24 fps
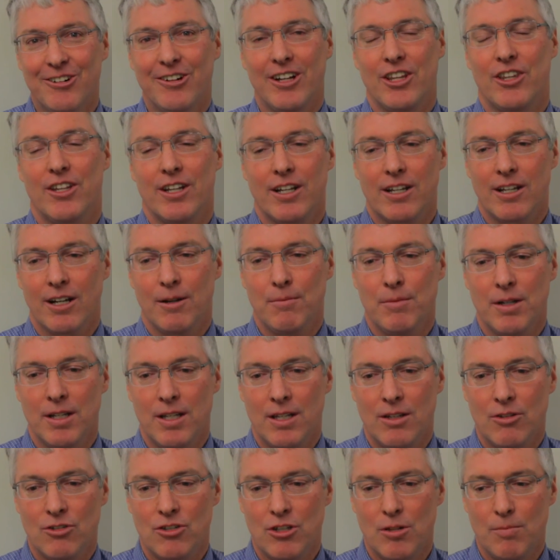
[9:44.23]
You know, I think
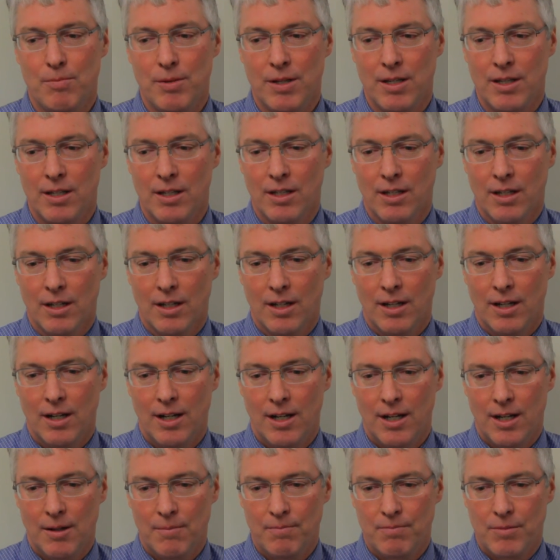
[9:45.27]
um, it used to be
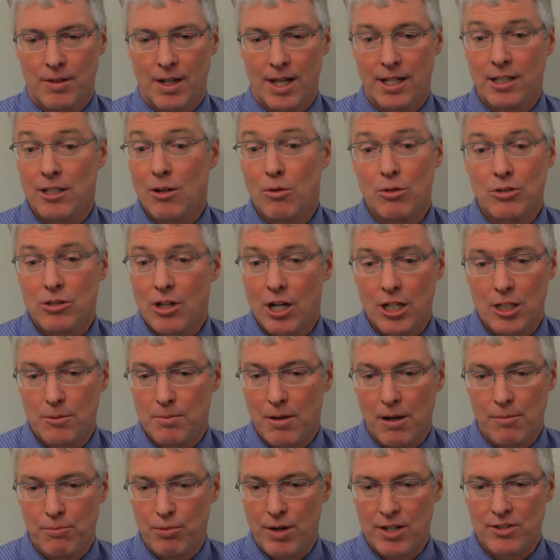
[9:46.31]
um, like no one
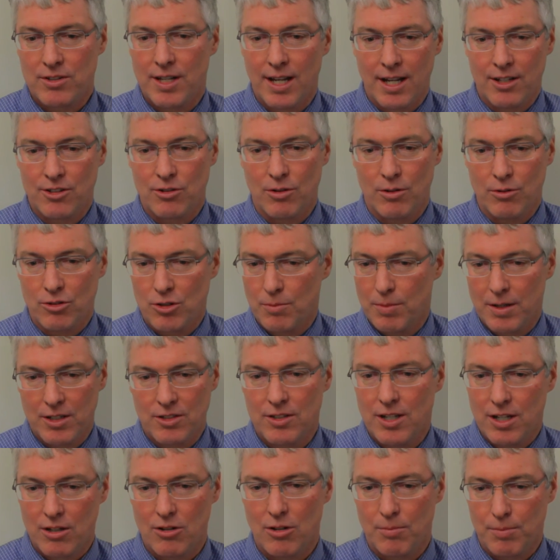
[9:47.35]
talked about breast cancer. It
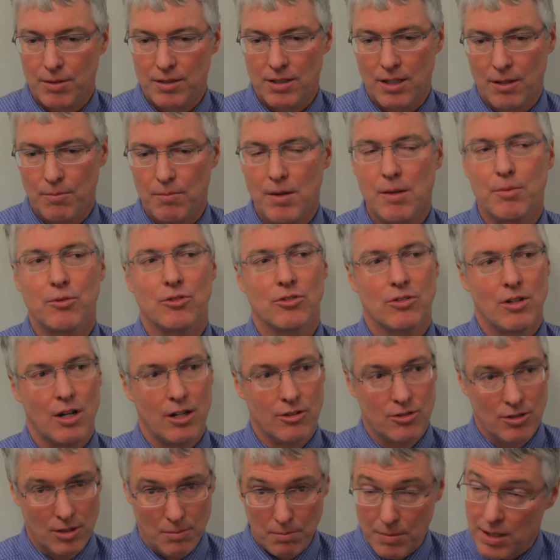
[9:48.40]
was a big secret, but then
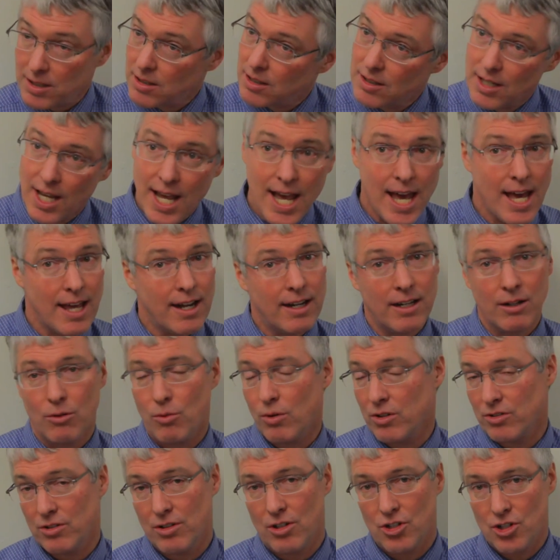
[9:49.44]
people started to admit that they
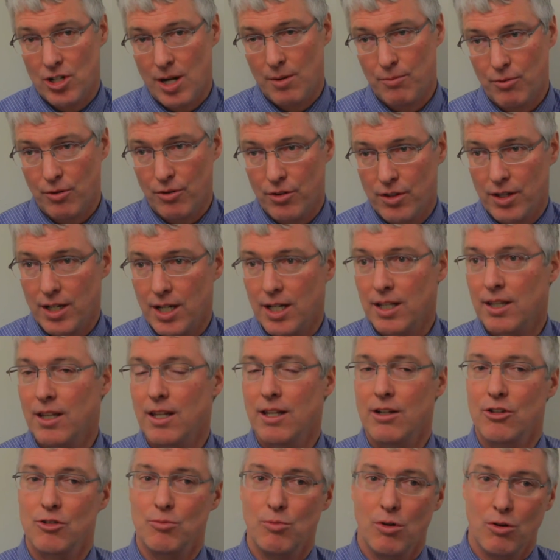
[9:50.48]
had it. and It wasn't a shameful
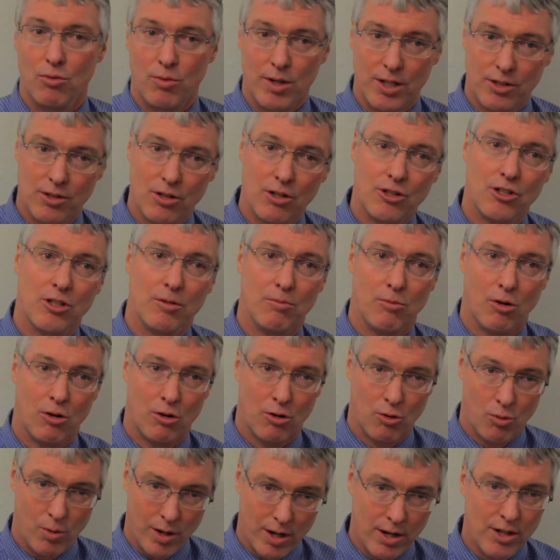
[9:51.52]
thing, and then there's more research
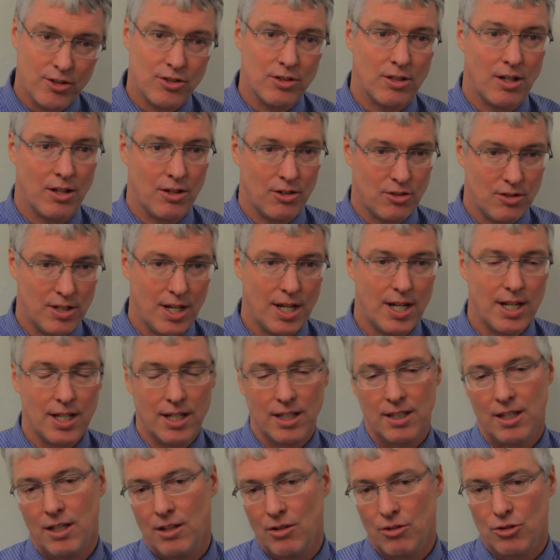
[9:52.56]
and more awareness and
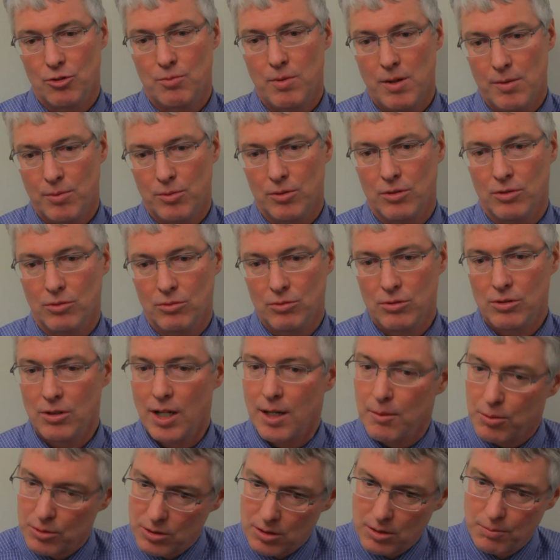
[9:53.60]
understanding, and then those people
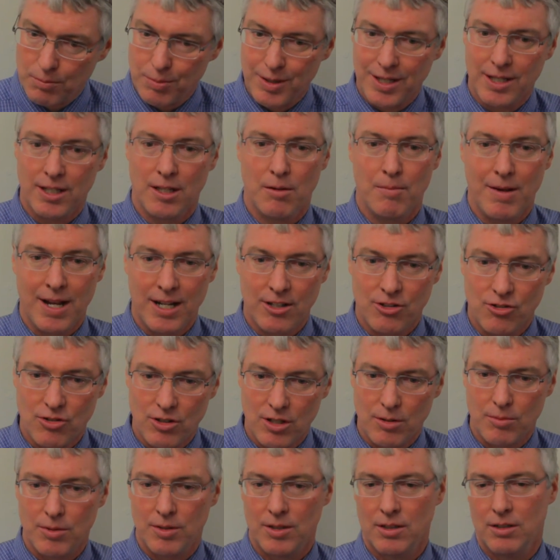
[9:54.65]
were able to be in the
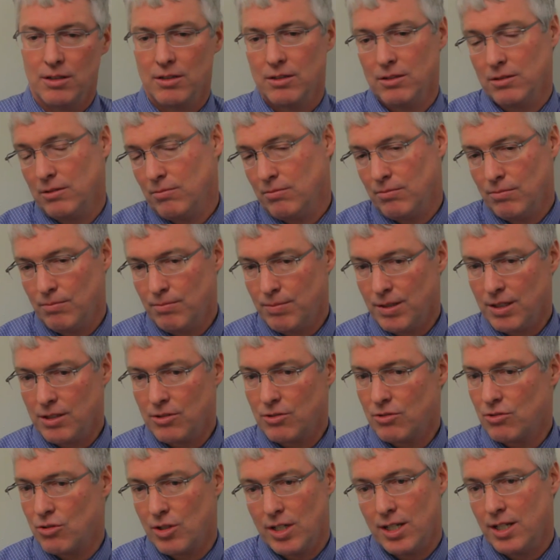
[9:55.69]
mainstream and
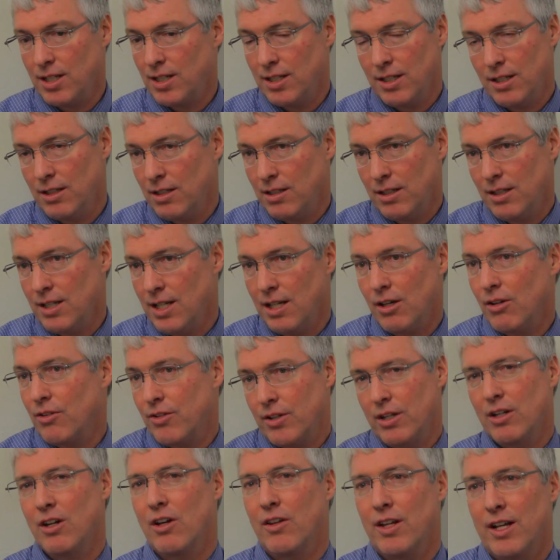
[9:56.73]
be treated
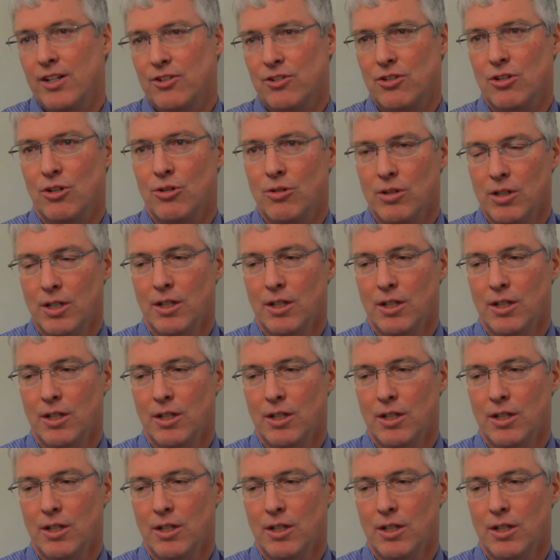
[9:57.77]
and healthy and all that.